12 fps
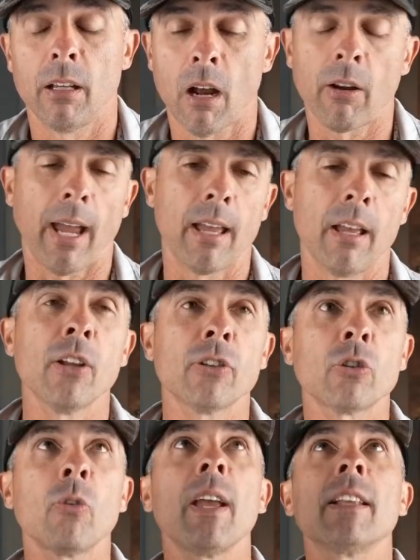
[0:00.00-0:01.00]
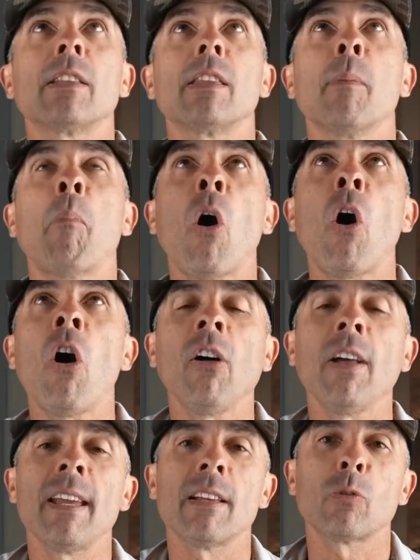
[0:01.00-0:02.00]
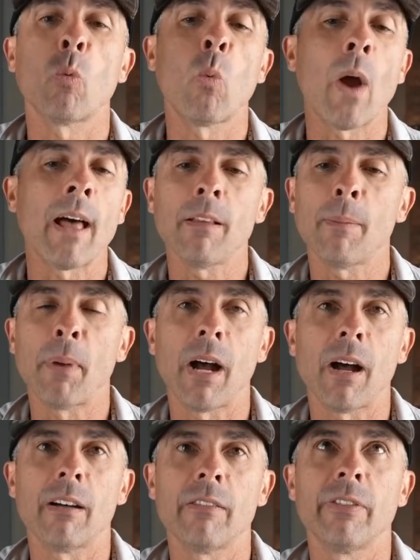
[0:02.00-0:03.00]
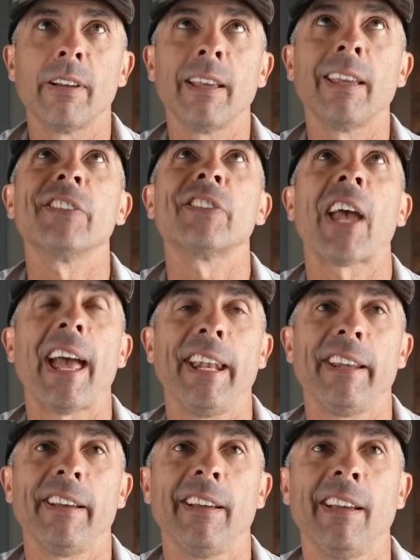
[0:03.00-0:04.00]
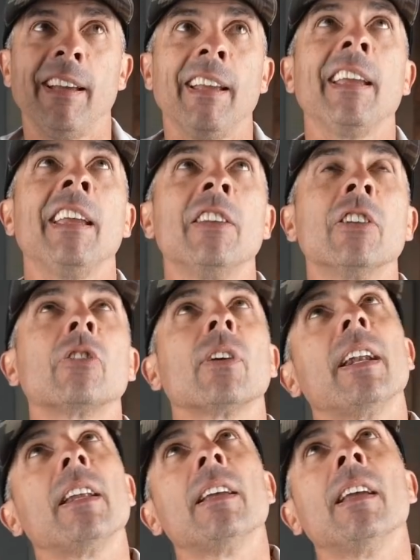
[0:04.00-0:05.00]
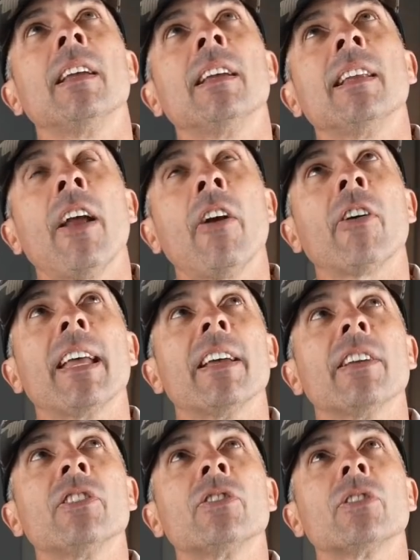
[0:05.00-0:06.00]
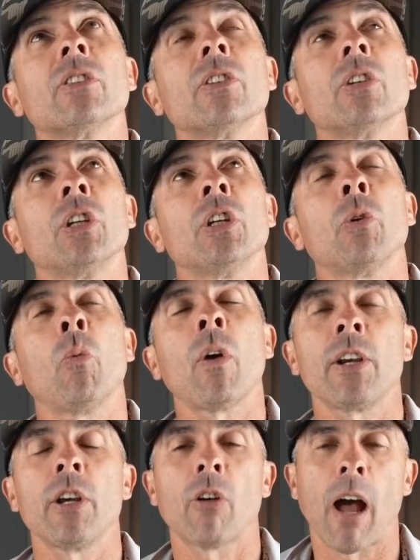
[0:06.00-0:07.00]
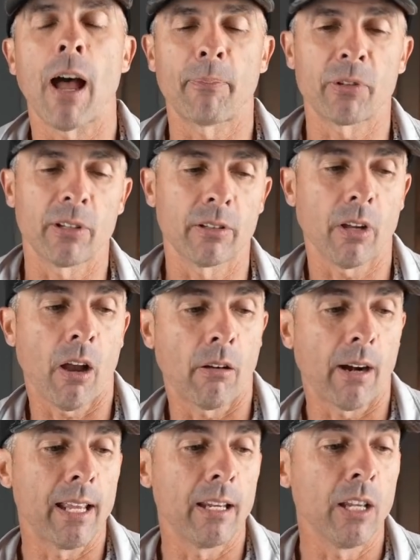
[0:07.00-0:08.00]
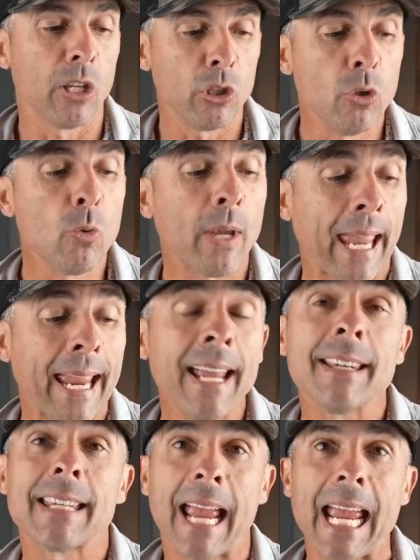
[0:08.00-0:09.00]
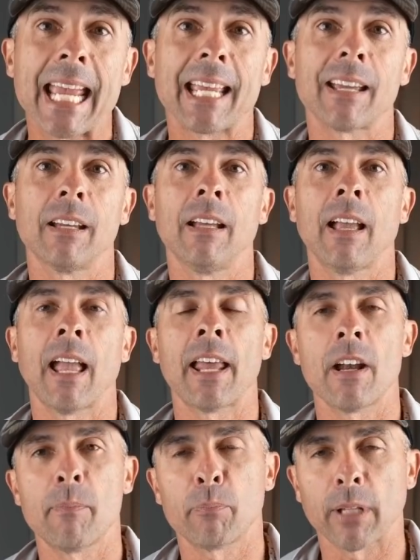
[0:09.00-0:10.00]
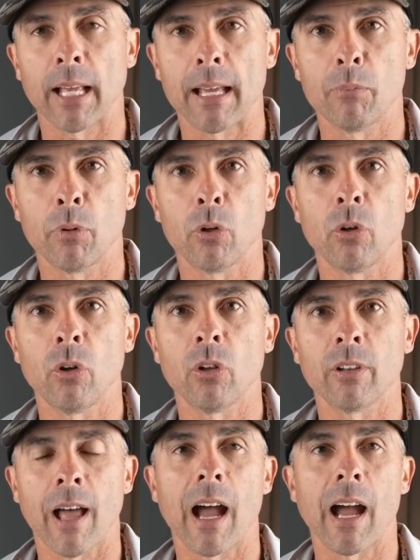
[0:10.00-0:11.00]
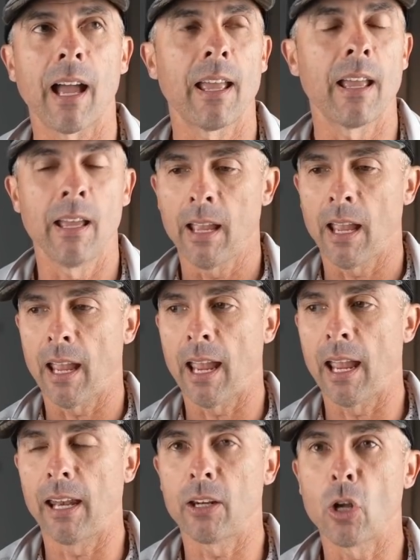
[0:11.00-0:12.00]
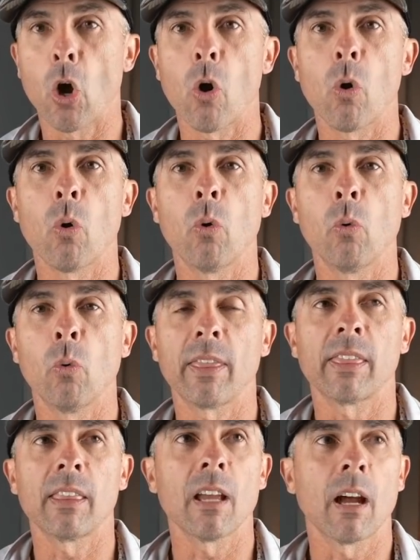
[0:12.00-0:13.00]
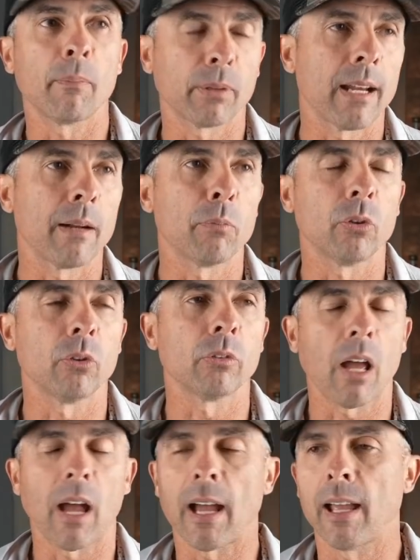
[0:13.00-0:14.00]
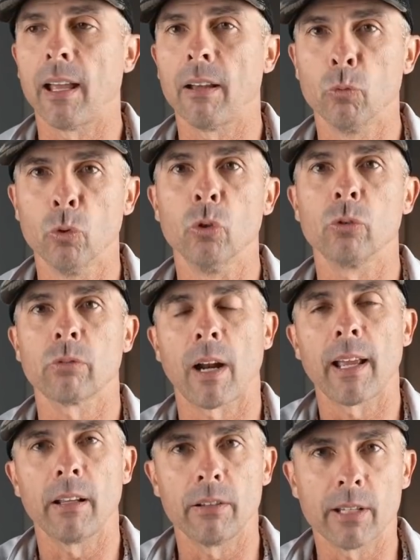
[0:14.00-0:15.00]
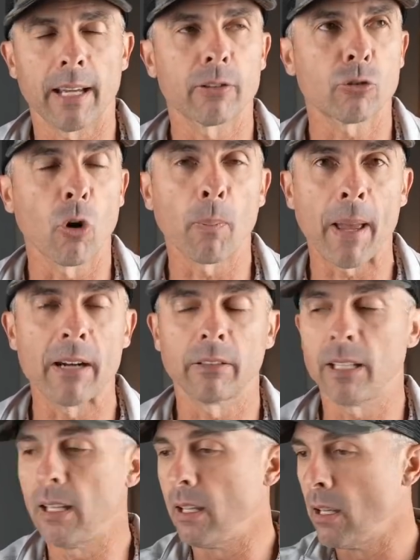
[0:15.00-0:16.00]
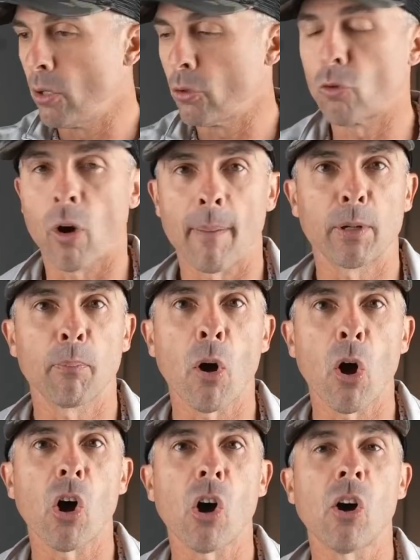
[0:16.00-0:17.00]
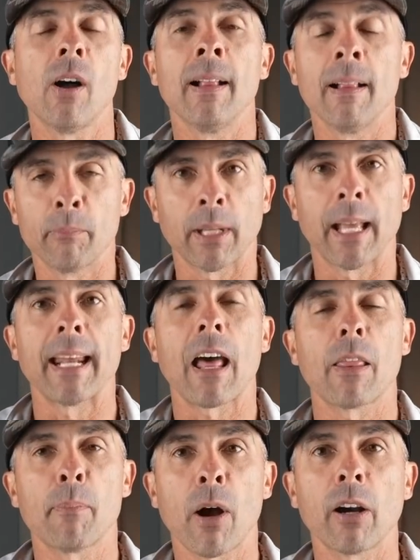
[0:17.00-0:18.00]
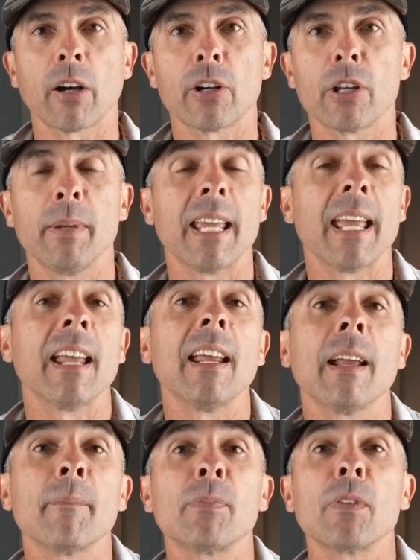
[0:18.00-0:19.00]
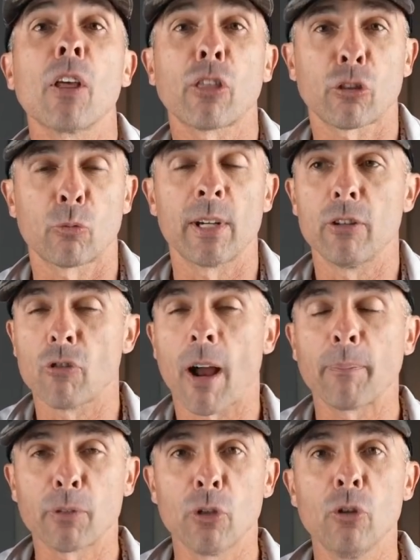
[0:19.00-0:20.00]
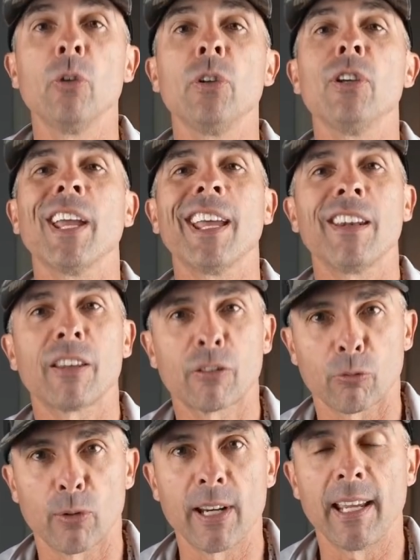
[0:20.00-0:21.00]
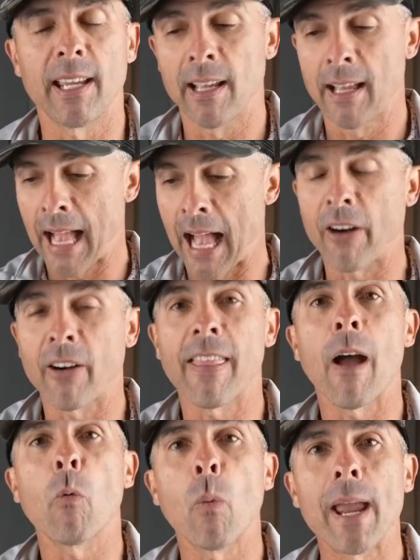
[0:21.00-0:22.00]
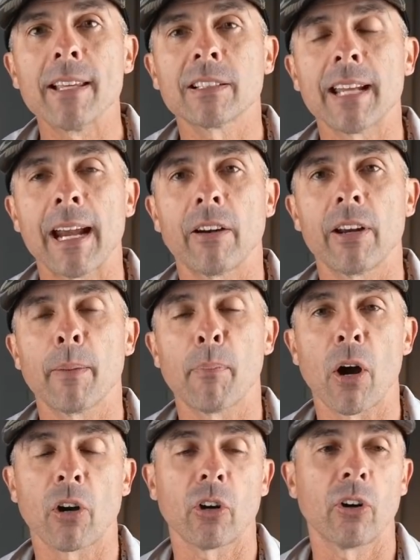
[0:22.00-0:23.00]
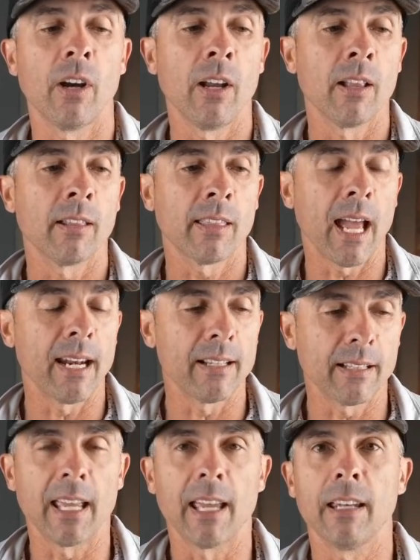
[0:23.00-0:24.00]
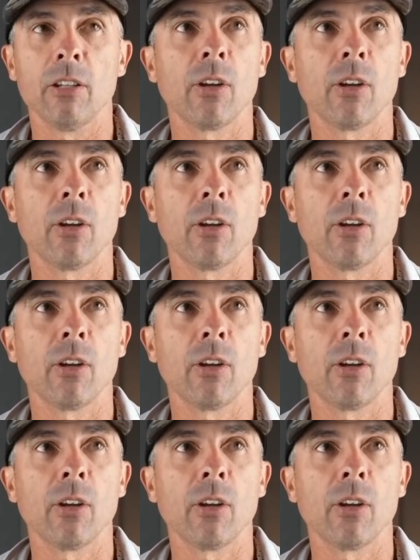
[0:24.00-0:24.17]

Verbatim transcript: Okay, so it, the ball is well above his head in the tree. And he, there it is. What are your options? All right, you can take an unplayable lie and go with the unplayable lie rules, right? Take a stroke penalty, drop your ball, play it out of the bunker, you'd be hitting three. You drop two, you hit three out of that waste area bunker that he's in.